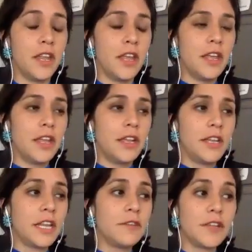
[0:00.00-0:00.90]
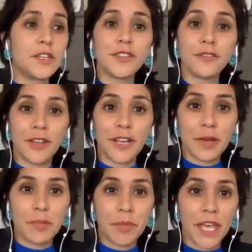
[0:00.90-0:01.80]
And Native nations are
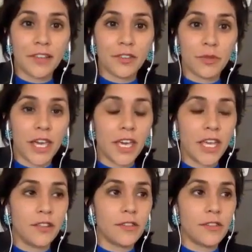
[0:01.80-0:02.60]
very complex, right?